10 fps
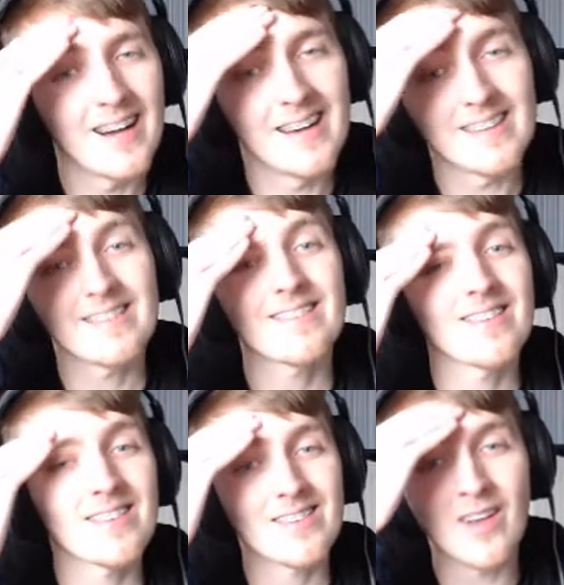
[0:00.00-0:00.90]
it's
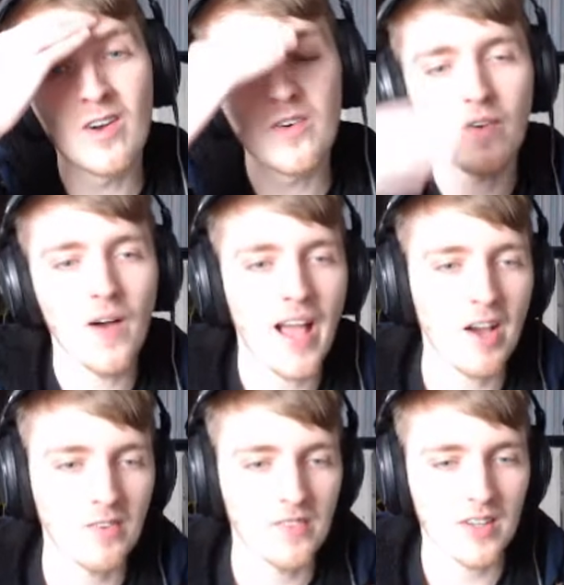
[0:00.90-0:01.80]
just so far
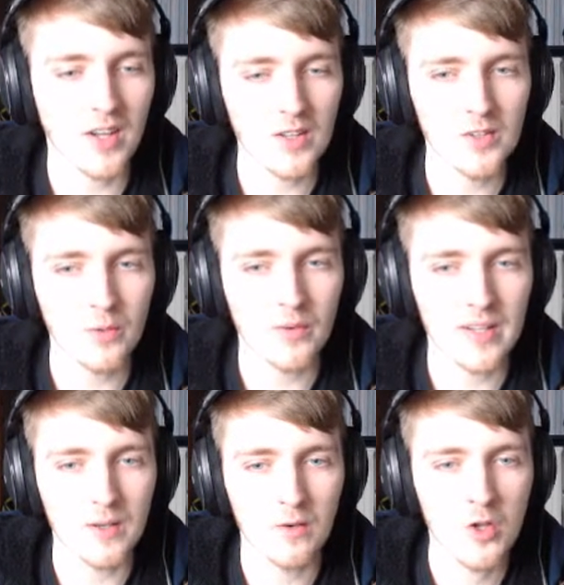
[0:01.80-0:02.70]
out of the colours we're in.